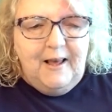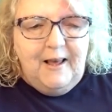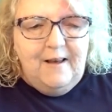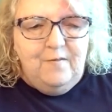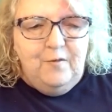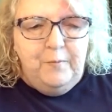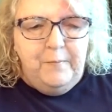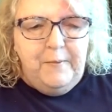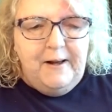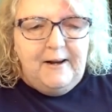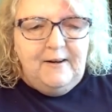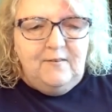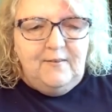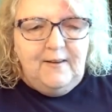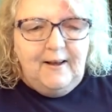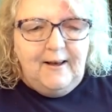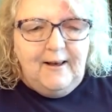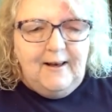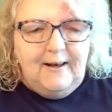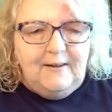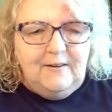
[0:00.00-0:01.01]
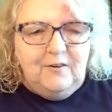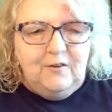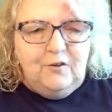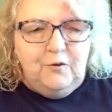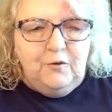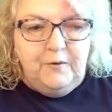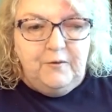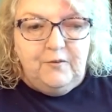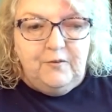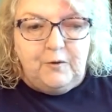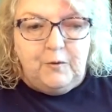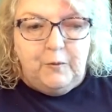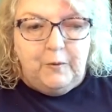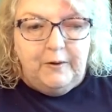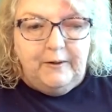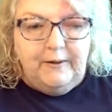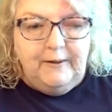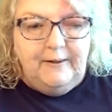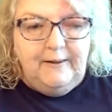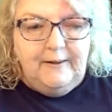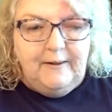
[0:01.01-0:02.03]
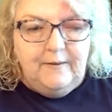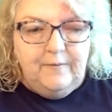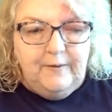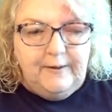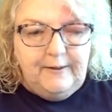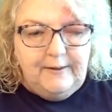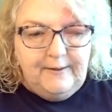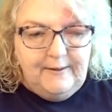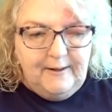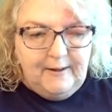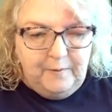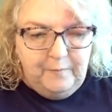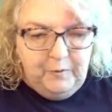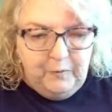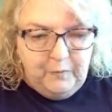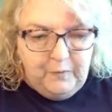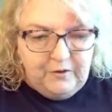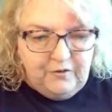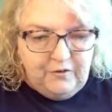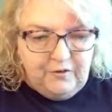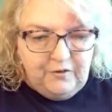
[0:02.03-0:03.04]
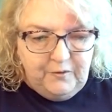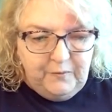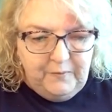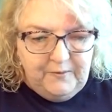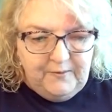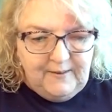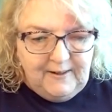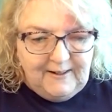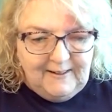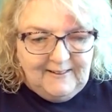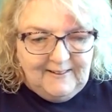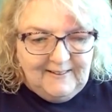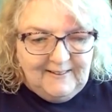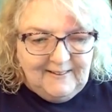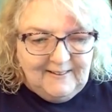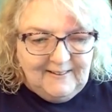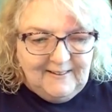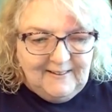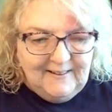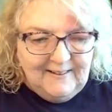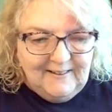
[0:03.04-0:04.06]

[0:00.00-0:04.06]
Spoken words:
Everybody say hi to Teresa. Courtney never did tell me what she was eating.